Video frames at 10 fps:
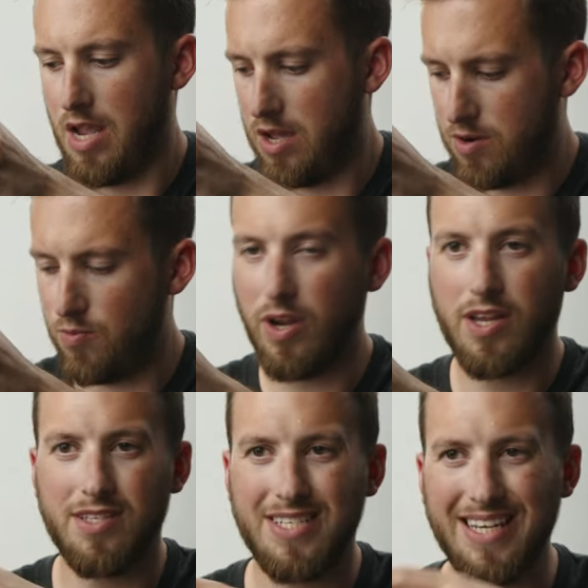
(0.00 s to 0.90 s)
And we
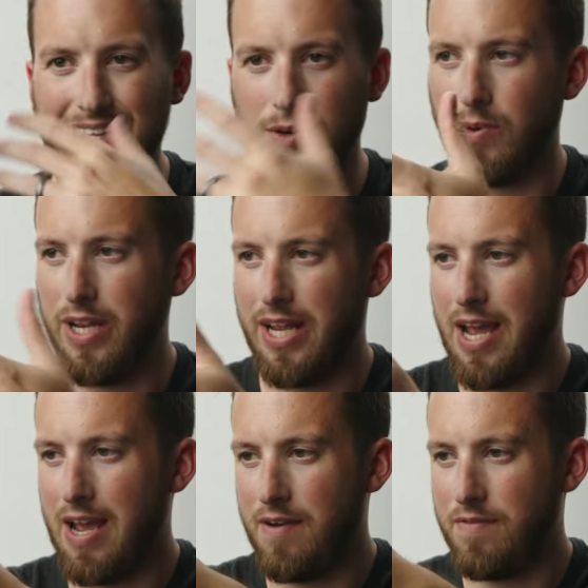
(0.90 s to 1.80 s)
can see that we
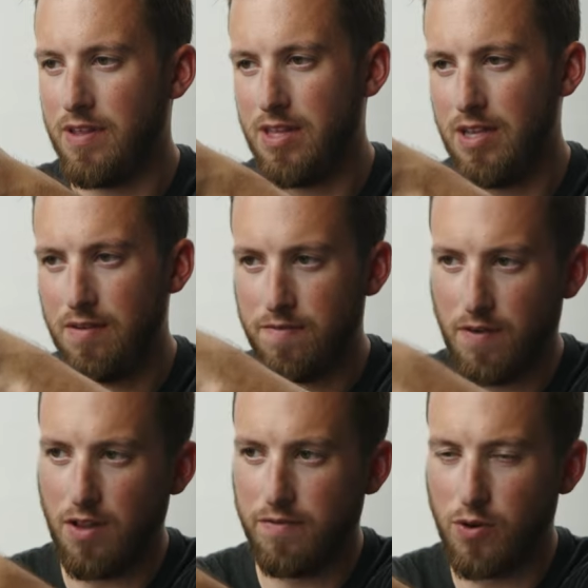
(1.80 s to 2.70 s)
have the
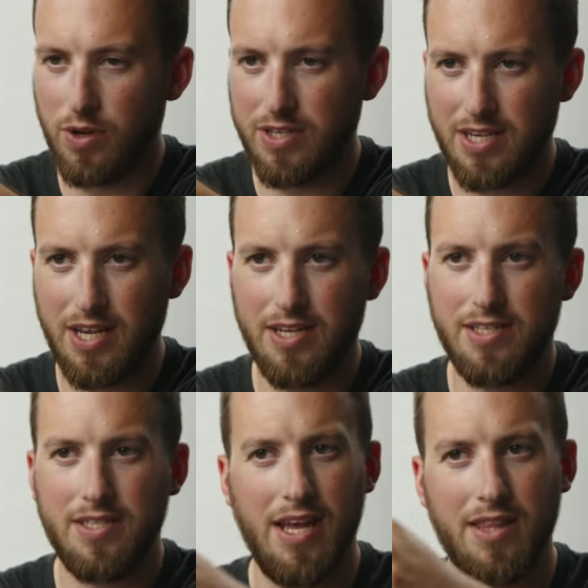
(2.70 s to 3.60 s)
follow focus
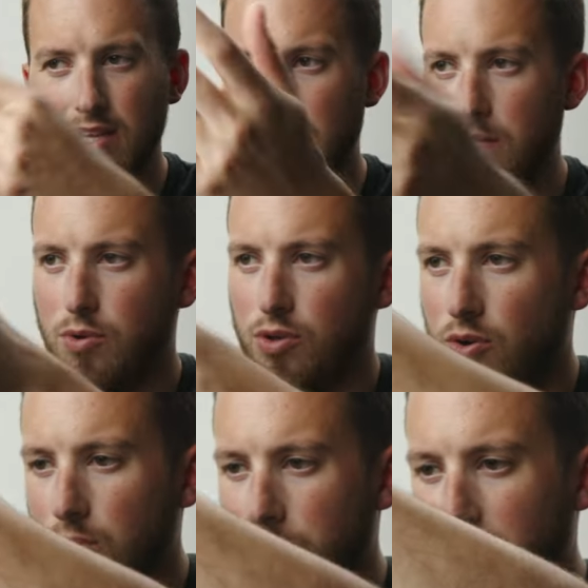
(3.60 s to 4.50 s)
kit that the gimbal
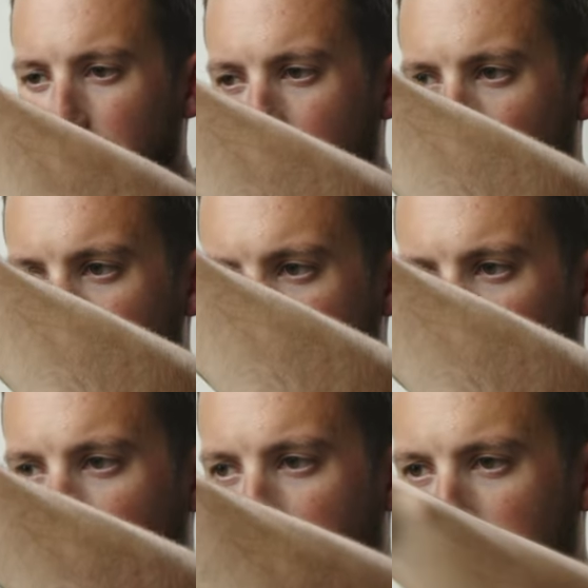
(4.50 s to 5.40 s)
normally comes
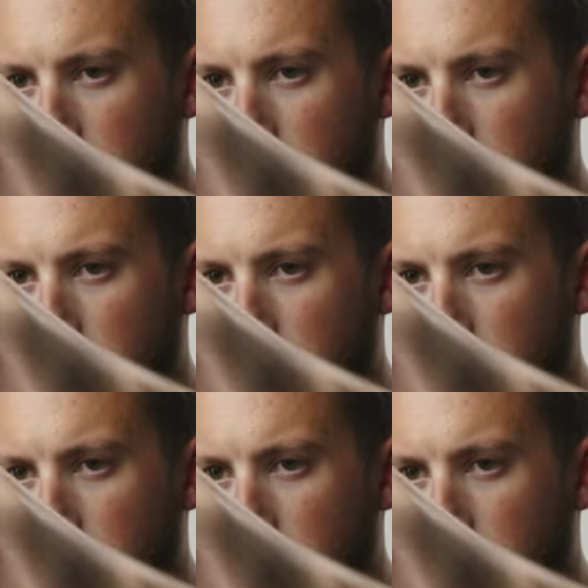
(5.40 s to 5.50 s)
with.